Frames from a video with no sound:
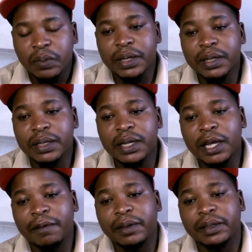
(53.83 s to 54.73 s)
we did
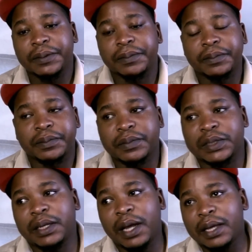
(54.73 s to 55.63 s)
have a
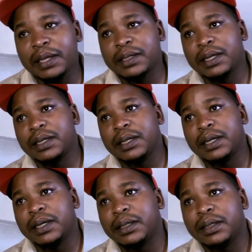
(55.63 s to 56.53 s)
nice and
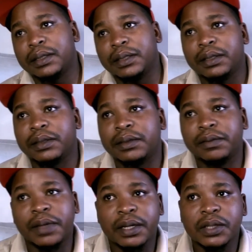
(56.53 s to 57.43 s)

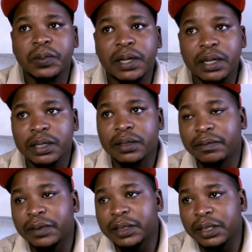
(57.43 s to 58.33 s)
very inspiring
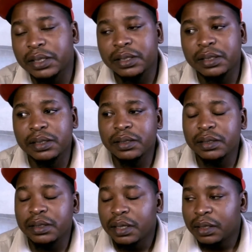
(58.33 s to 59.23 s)

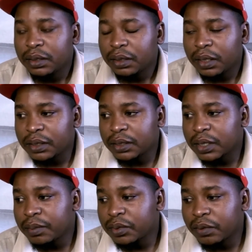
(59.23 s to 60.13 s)
conversations in
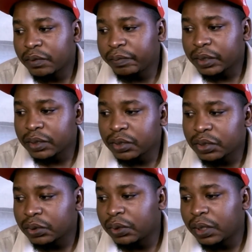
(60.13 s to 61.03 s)
terms of making
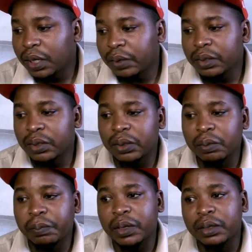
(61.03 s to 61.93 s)
sure how we
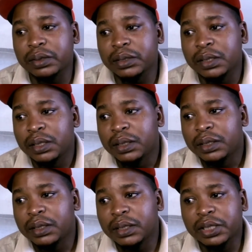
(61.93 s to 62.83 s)
go about
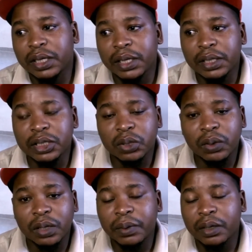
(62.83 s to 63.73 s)
change, go